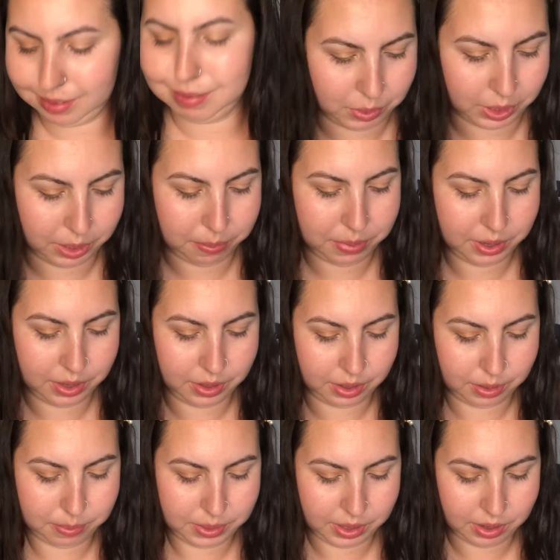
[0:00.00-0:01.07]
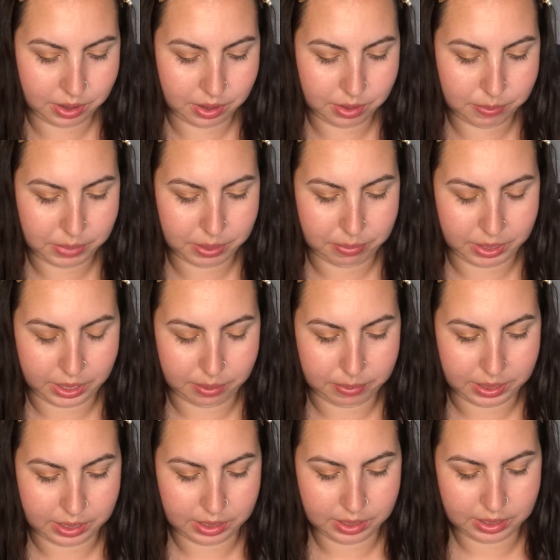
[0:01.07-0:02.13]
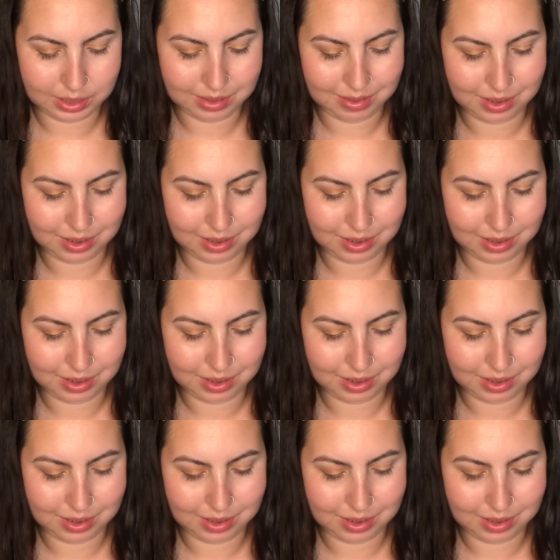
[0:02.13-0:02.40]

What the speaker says: We're gonna put a little bit on my makeup palette,